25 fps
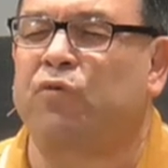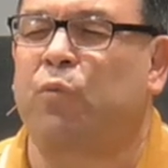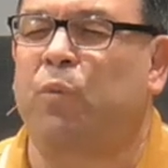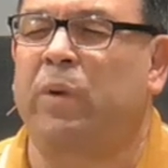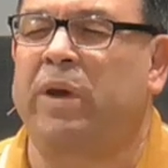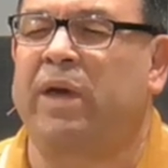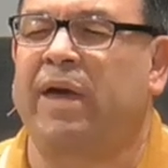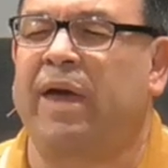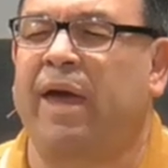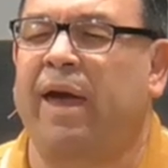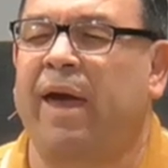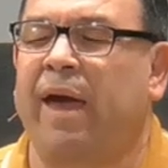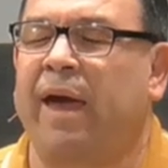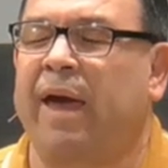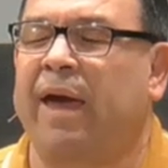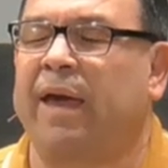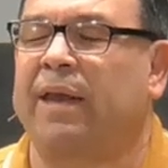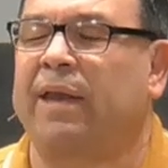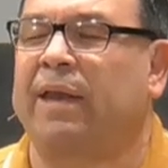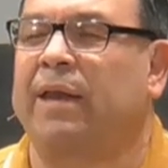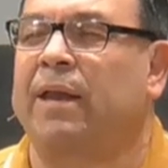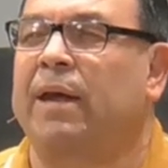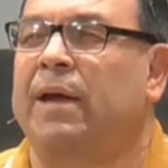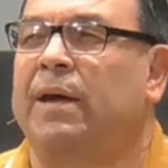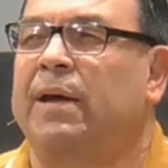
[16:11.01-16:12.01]
We can't
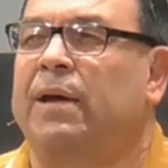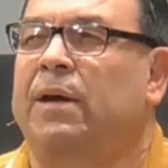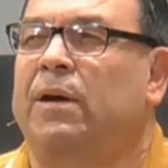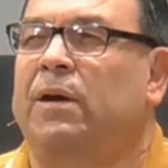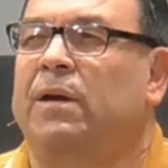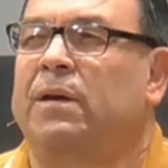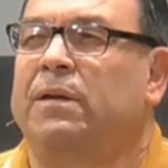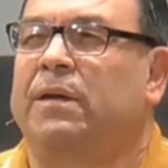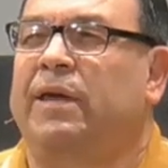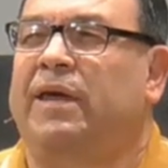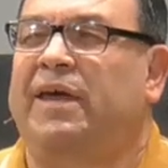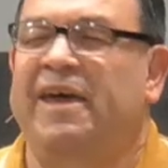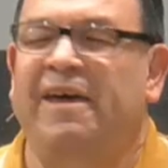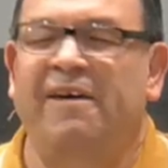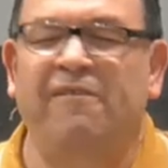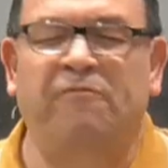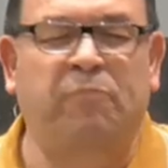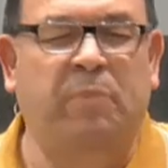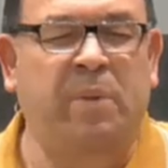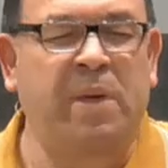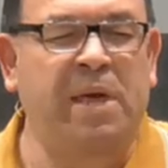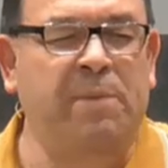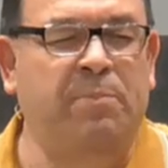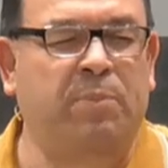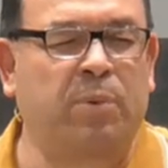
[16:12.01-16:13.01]
give
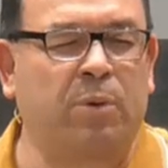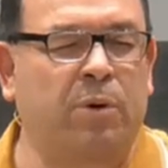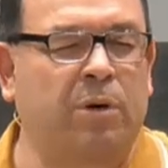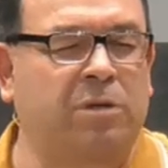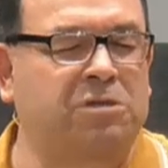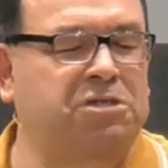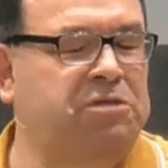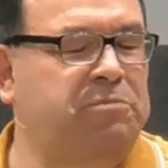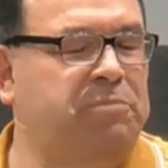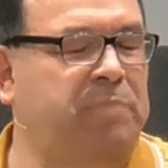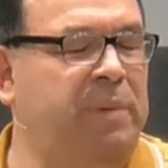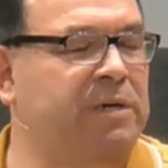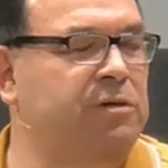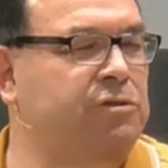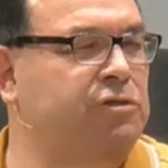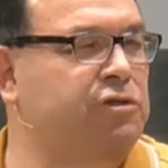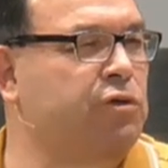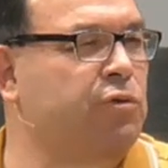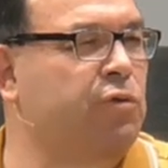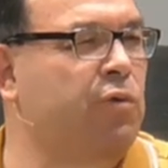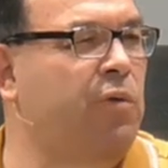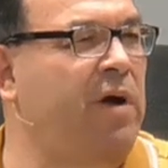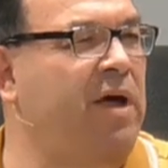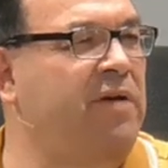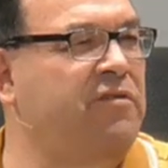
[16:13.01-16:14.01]
people our
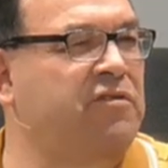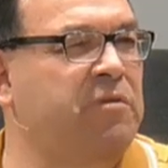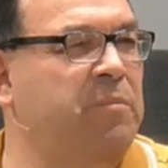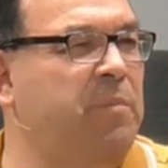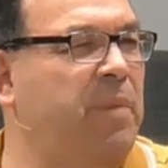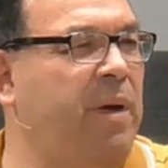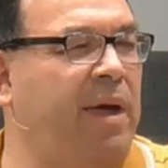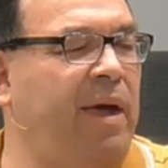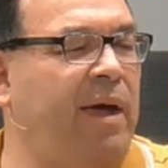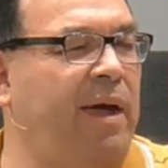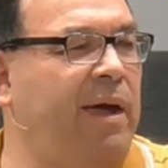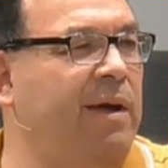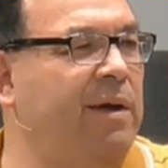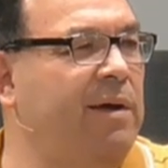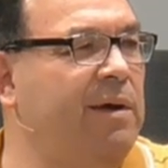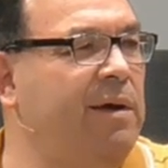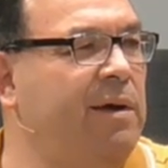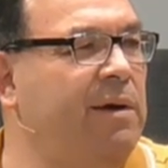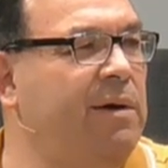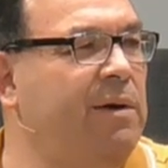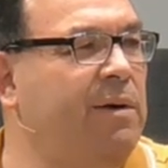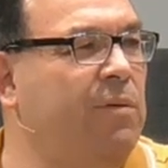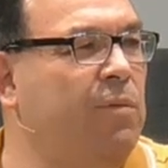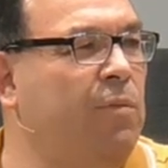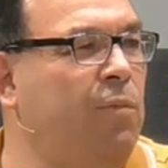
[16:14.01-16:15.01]
spiritual resume.
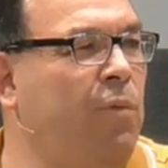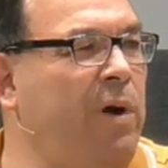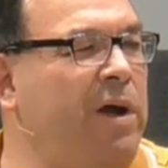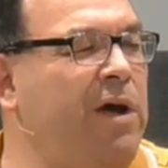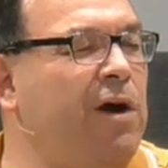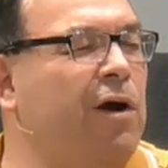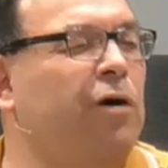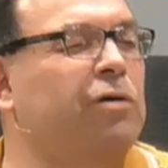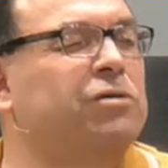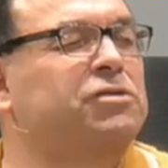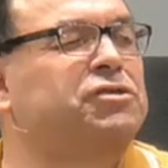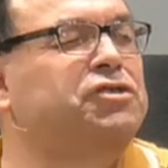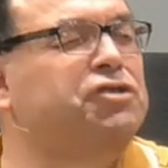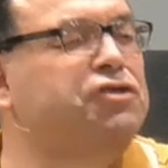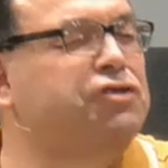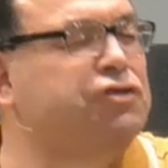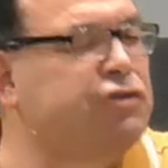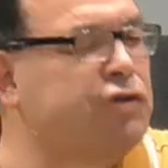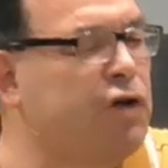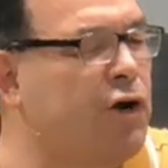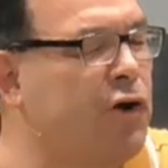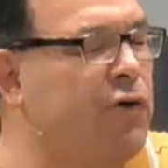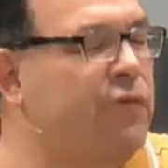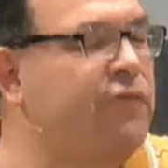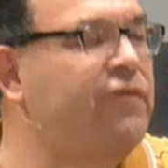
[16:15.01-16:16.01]
We are
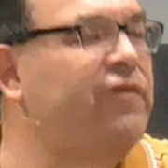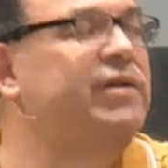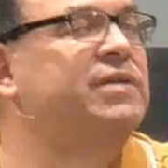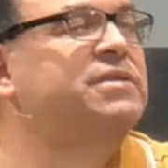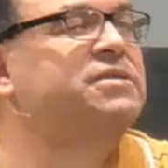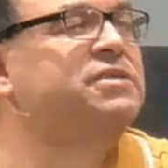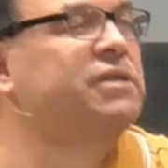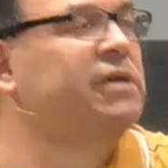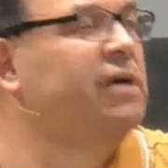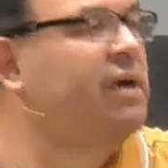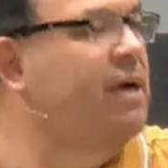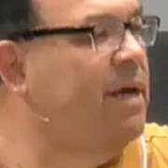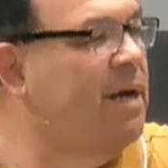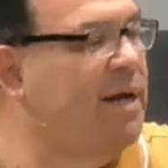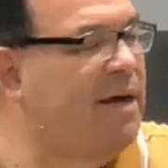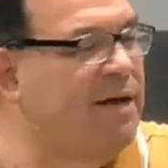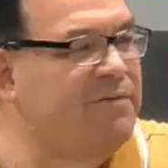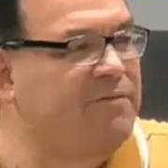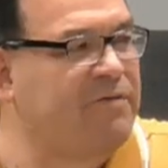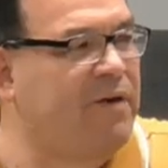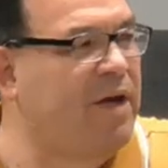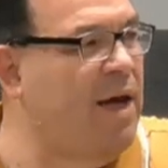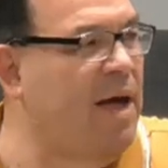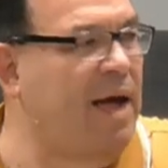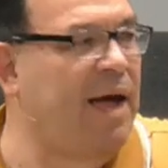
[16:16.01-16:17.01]
servants
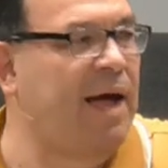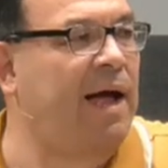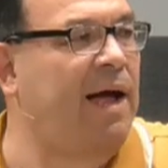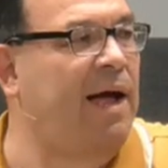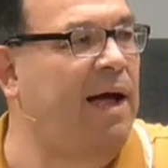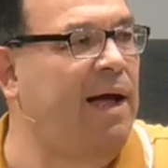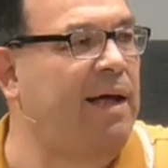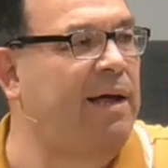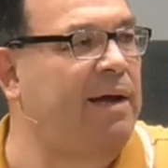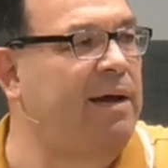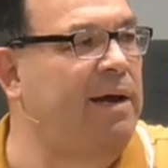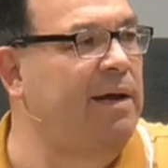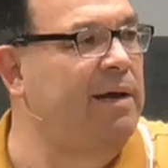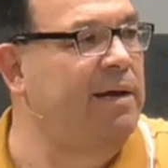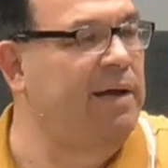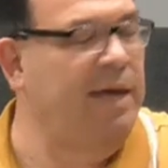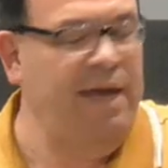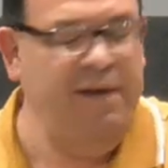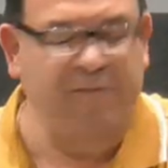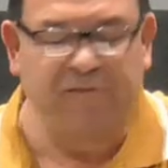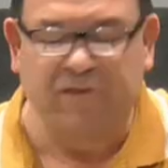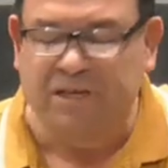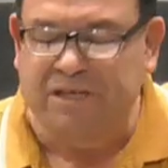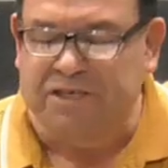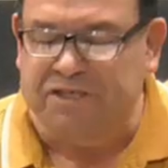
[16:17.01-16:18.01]
of God.
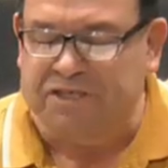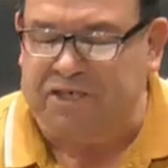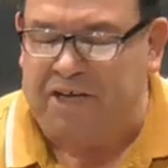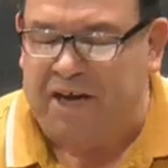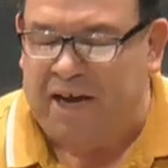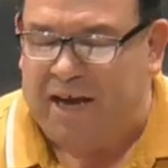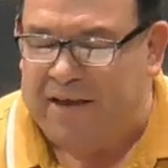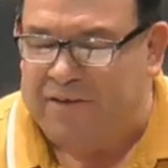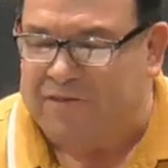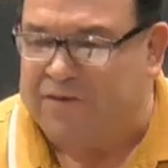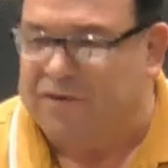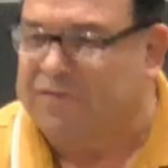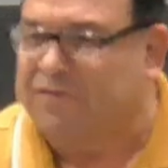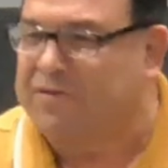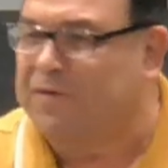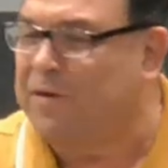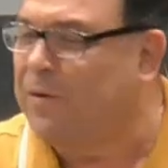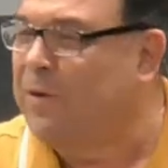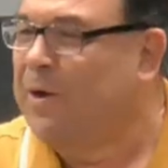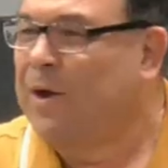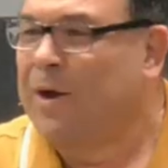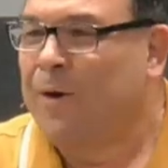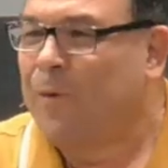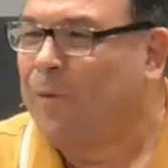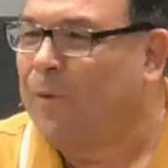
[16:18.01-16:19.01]
Even Jesus,
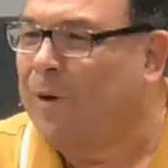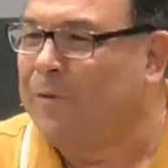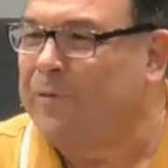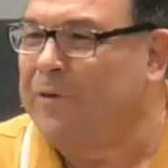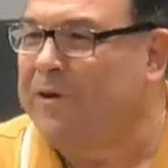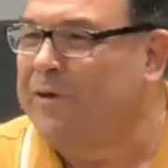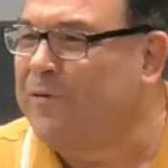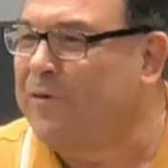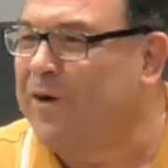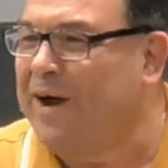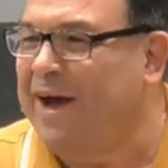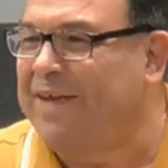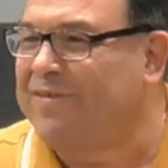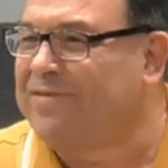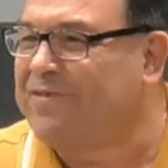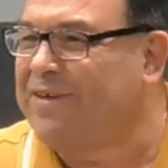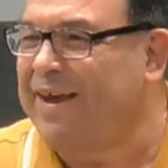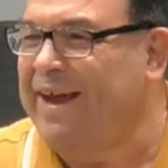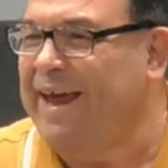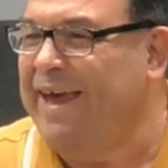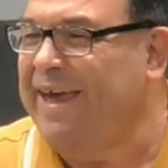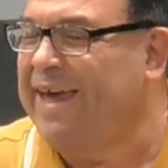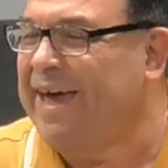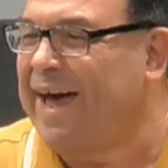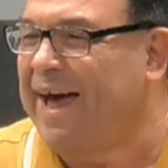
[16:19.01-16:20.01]
what we read said
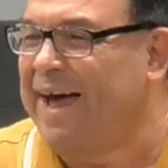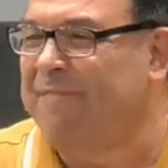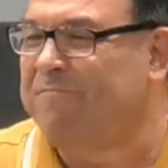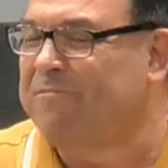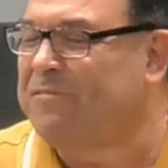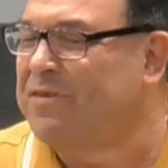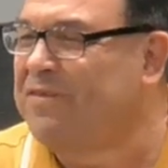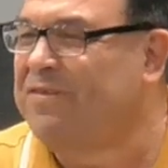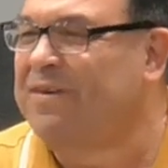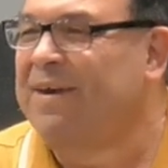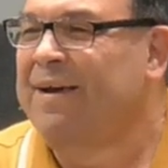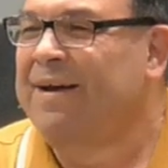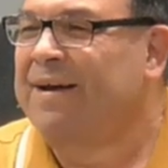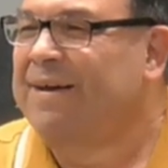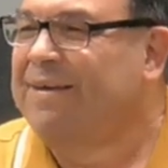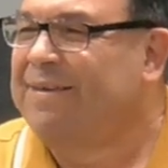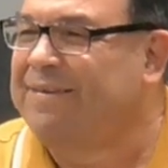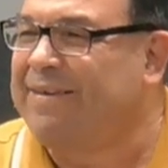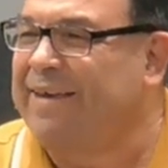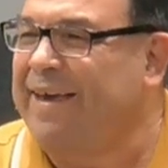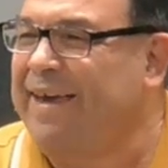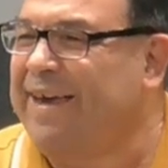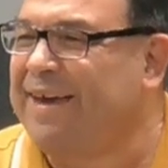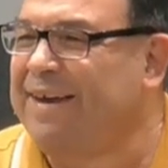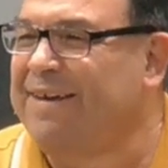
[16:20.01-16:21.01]
he came to
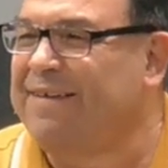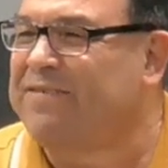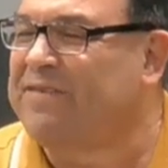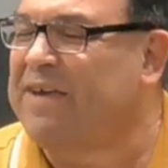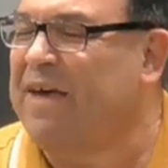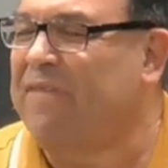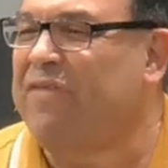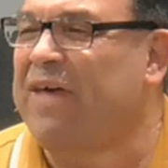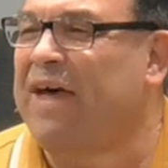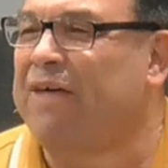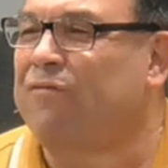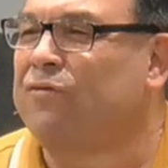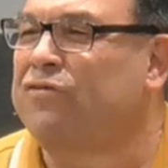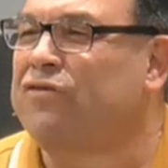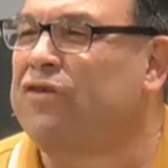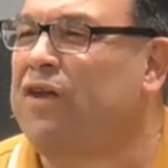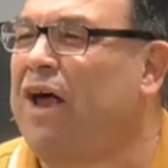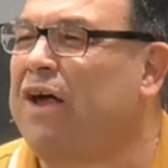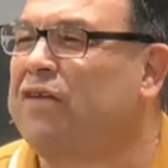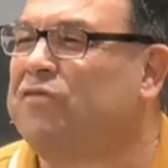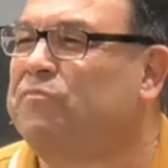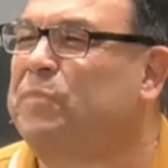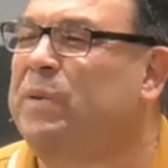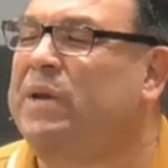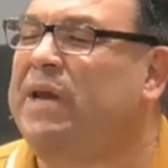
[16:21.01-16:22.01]
seek and to save that was
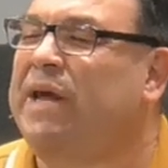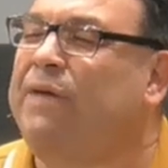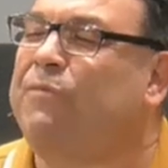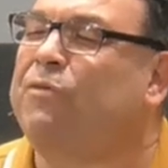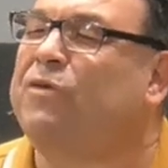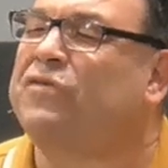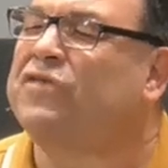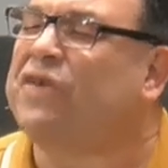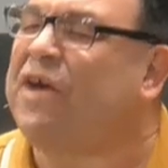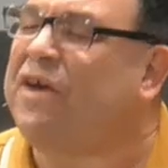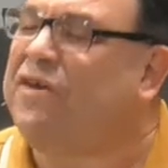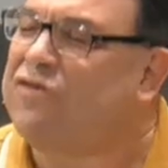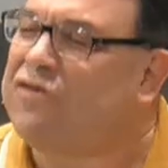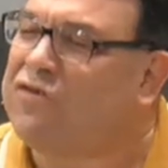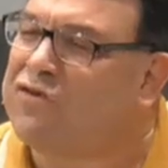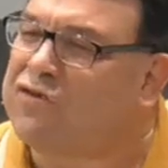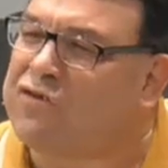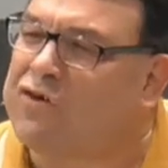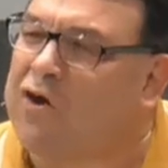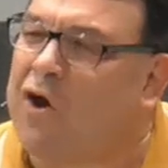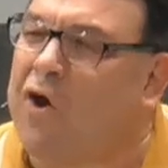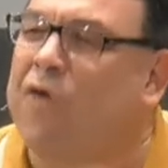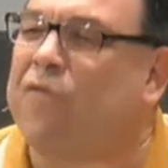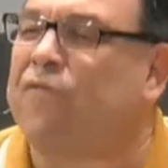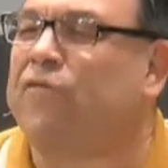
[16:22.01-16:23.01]
lost, but he was a
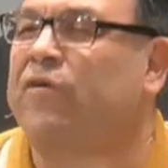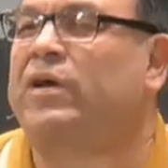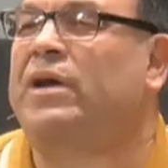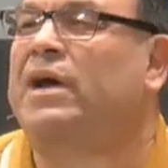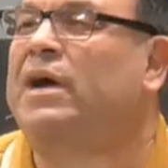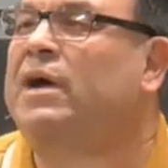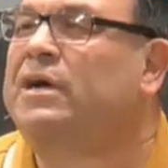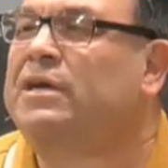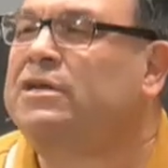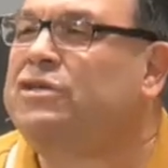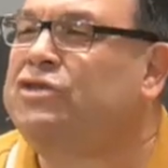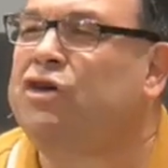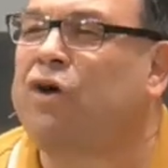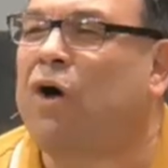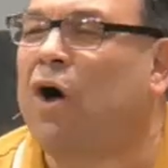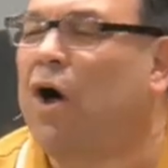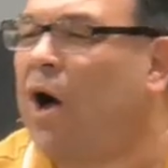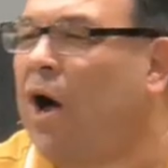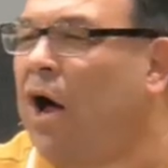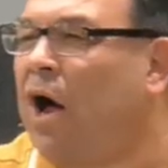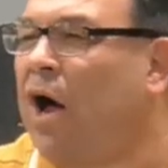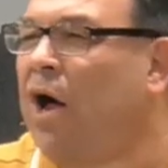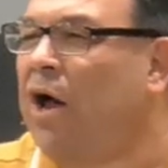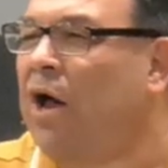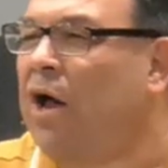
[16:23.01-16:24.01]
servant to
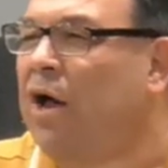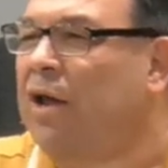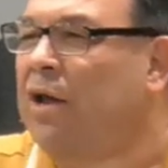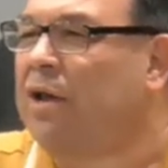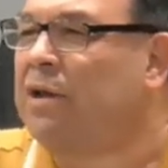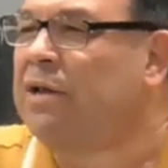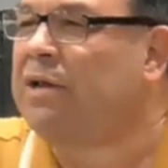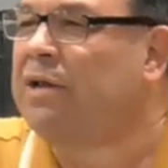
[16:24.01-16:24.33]
all.